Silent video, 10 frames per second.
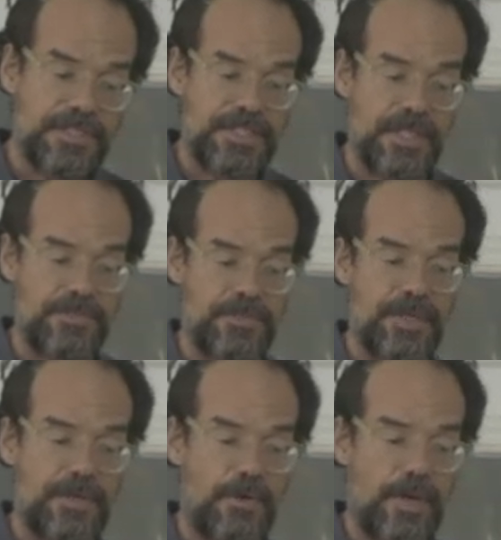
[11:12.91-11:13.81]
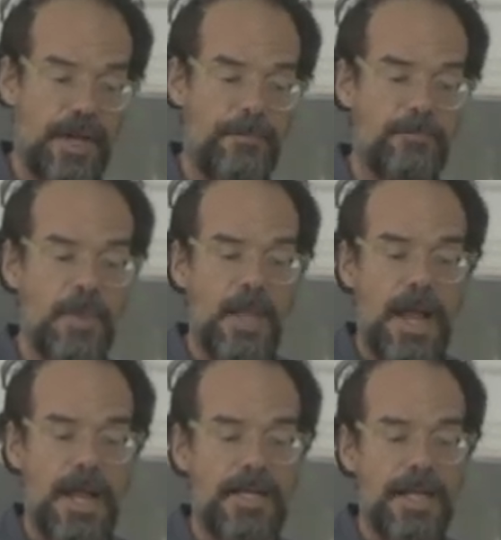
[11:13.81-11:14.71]
century, okay?
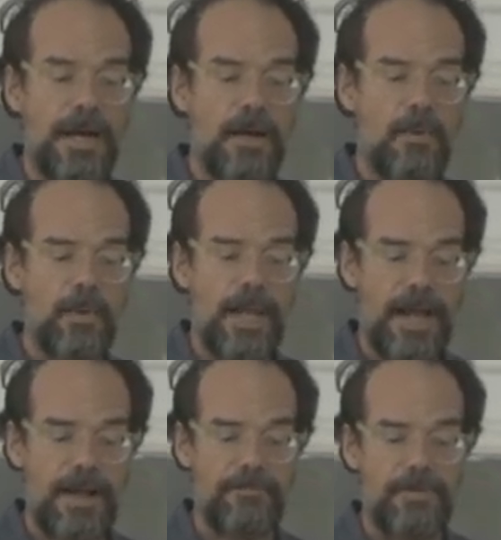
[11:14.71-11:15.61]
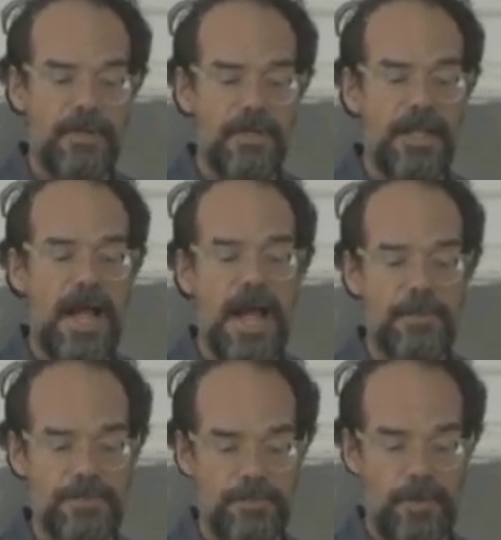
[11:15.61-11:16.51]
And there we have the
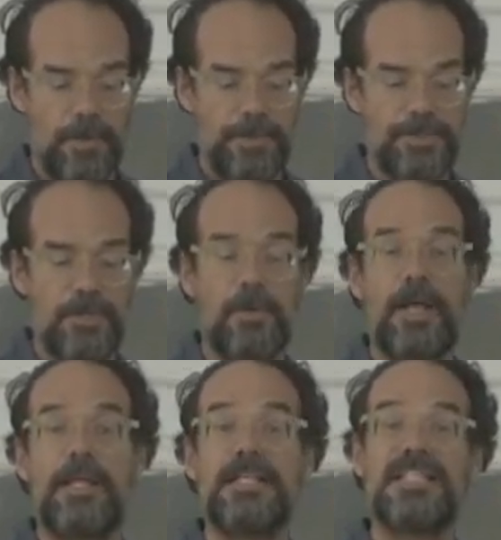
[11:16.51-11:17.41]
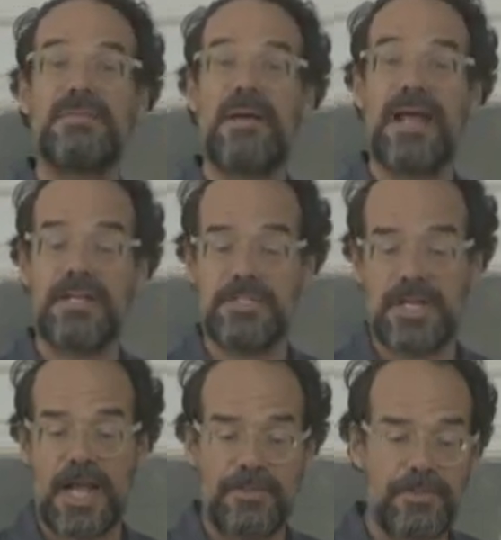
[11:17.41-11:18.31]
Habsburgs, okay? The Spanish
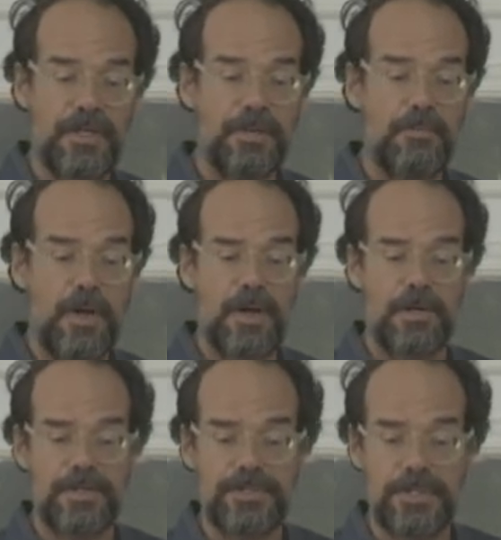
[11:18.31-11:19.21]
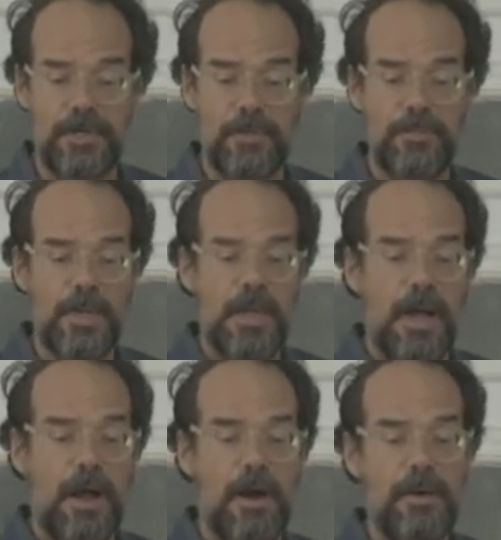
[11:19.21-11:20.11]
Catholic monarchs, you know,
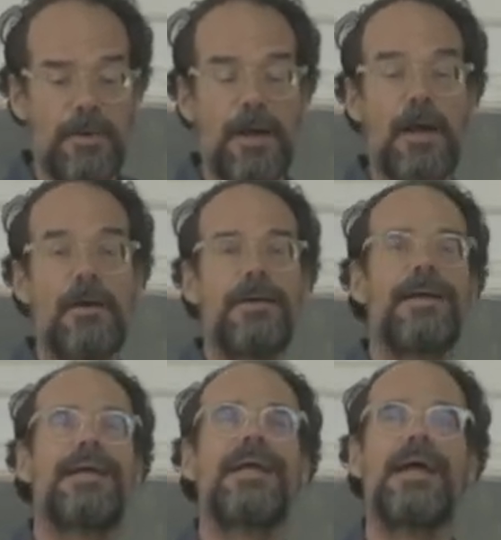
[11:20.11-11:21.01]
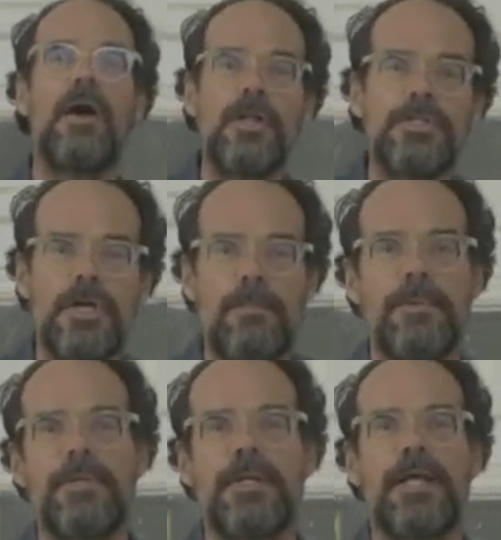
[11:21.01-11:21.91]
are, are on top
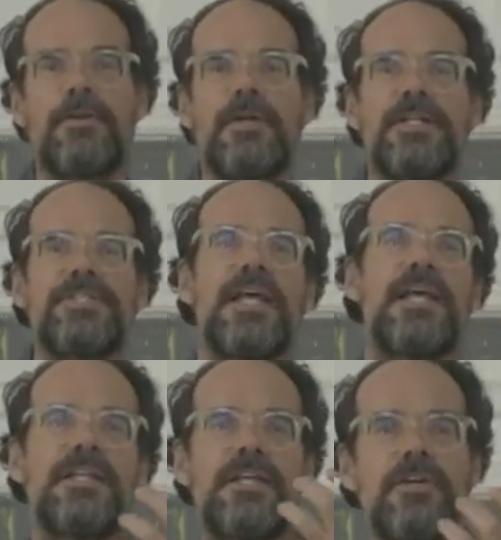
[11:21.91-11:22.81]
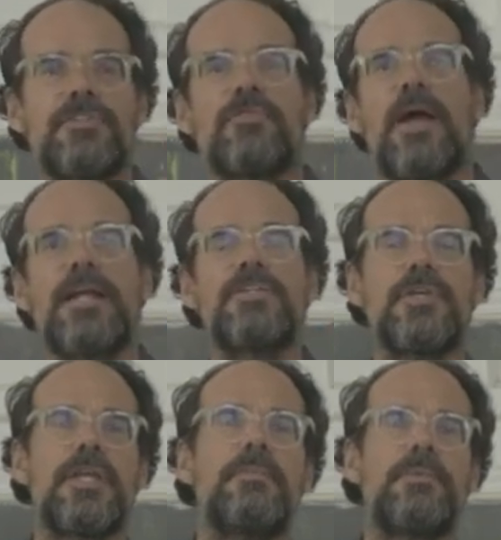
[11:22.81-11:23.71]
of the Netherlands. They're trying to
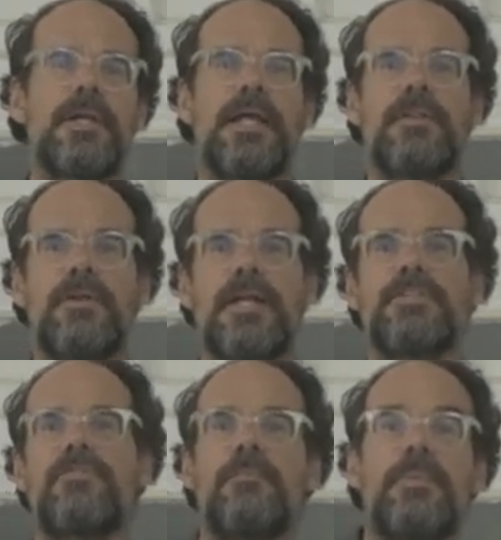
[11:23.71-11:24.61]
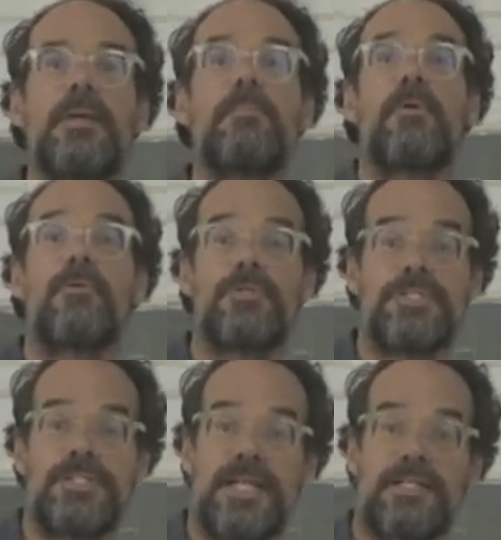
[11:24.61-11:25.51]
keep the Netherlands from being
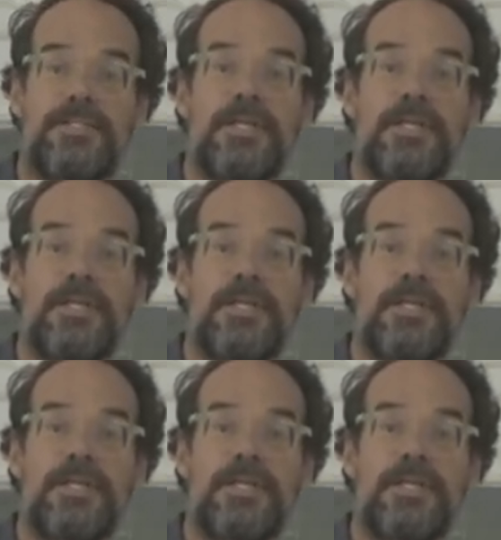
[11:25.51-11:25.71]
Protestant